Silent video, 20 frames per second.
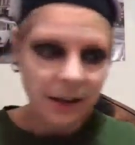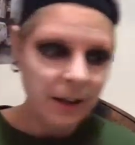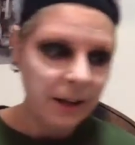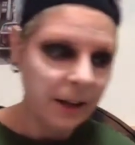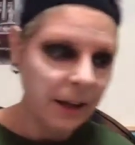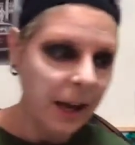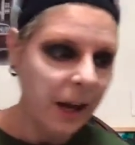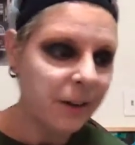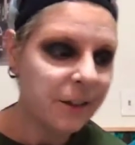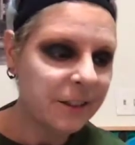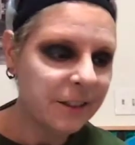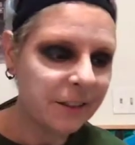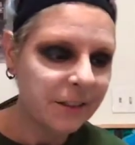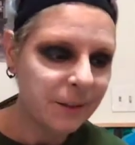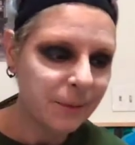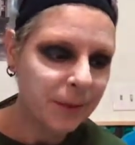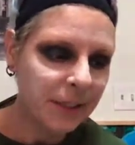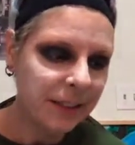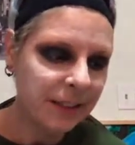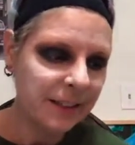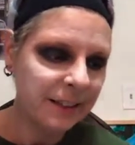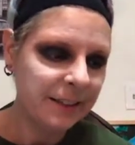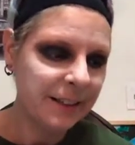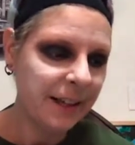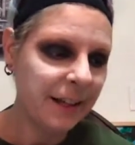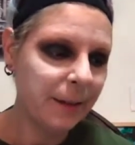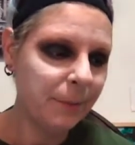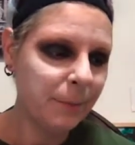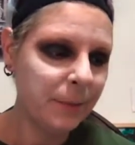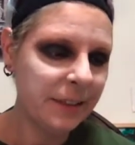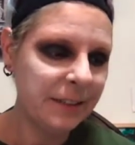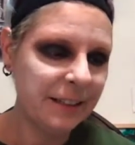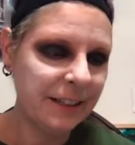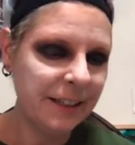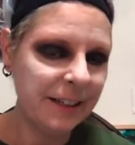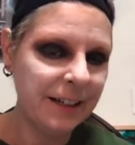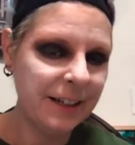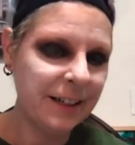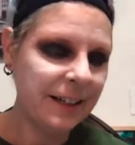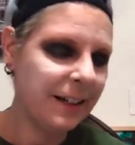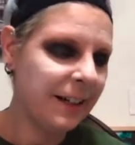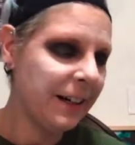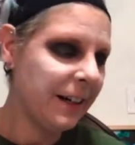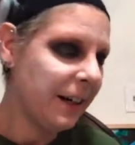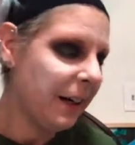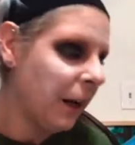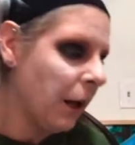How is everybody staying busy here?